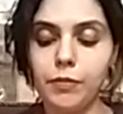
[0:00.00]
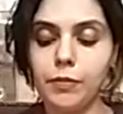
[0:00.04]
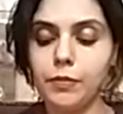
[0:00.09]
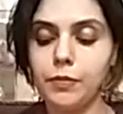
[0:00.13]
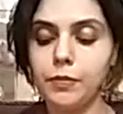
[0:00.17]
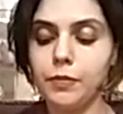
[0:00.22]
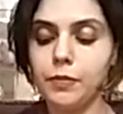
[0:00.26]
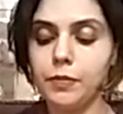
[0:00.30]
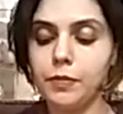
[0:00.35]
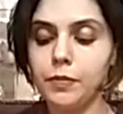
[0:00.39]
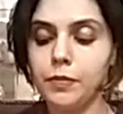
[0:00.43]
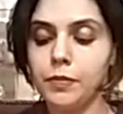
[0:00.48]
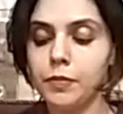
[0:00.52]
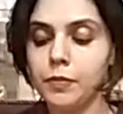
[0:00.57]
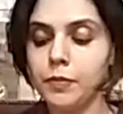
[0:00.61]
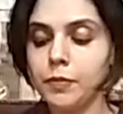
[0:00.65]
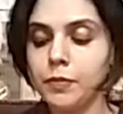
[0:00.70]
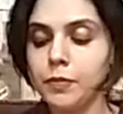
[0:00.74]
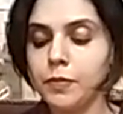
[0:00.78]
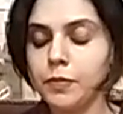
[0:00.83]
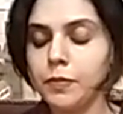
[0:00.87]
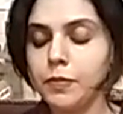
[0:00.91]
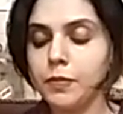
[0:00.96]

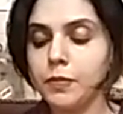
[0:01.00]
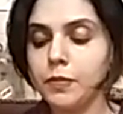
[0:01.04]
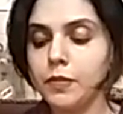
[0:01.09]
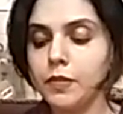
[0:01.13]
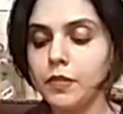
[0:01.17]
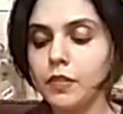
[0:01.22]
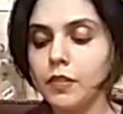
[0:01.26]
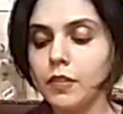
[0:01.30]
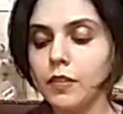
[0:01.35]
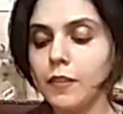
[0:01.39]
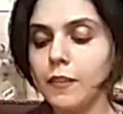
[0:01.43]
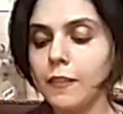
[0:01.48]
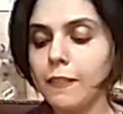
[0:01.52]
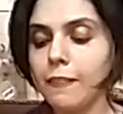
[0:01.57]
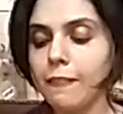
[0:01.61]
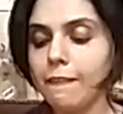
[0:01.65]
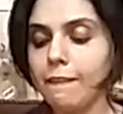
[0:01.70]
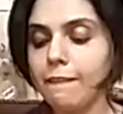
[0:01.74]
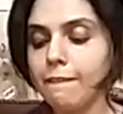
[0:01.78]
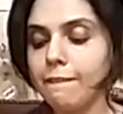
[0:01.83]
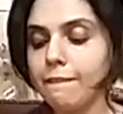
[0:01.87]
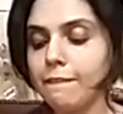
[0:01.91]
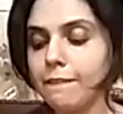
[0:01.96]

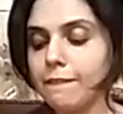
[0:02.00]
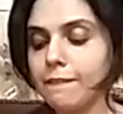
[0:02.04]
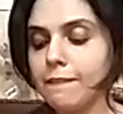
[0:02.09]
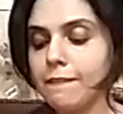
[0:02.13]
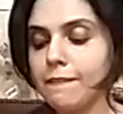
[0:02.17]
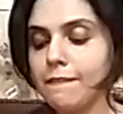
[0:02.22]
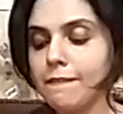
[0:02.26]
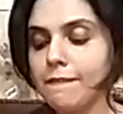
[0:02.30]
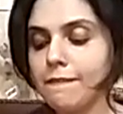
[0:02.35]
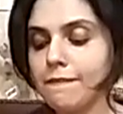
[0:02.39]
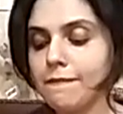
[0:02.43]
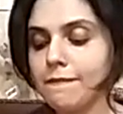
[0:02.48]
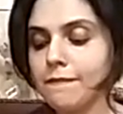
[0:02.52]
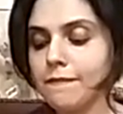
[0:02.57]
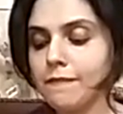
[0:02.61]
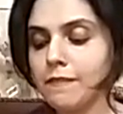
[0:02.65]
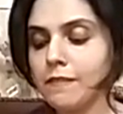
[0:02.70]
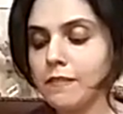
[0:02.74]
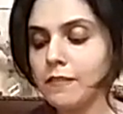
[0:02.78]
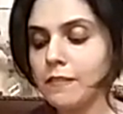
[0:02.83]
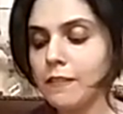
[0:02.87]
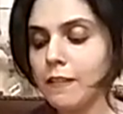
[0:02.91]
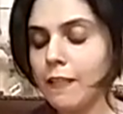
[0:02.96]

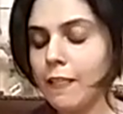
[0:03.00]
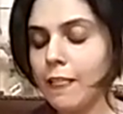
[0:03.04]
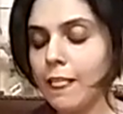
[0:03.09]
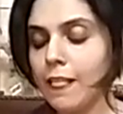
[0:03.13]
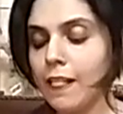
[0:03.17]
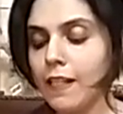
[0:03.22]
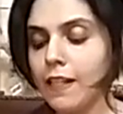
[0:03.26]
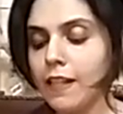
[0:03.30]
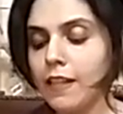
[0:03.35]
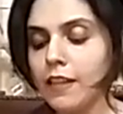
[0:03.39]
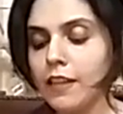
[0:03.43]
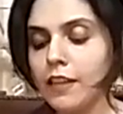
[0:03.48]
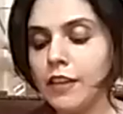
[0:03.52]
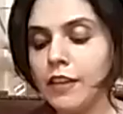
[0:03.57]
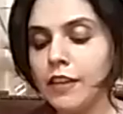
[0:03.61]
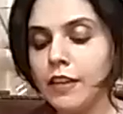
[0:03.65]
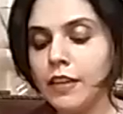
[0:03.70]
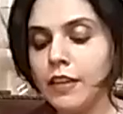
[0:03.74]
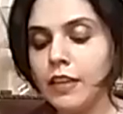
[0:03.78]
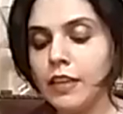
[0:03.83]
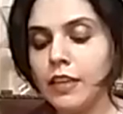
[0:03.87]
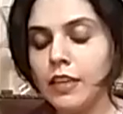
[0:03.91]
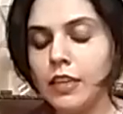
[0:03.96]

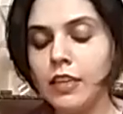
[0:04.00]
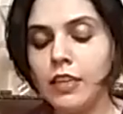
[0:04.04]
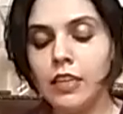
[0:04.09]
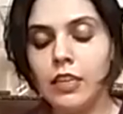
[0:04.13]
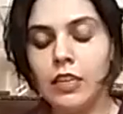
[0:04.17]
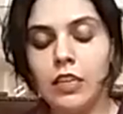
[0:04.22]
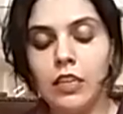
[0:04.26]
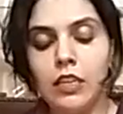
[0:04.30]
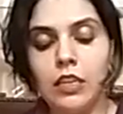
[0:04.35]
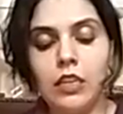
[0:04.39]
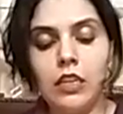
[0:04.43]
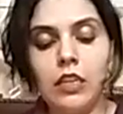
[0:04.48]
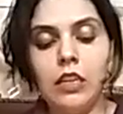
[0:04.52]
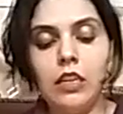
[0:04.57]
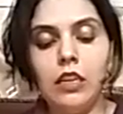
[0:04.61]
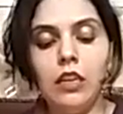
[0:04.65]
No one is speaking in this clip.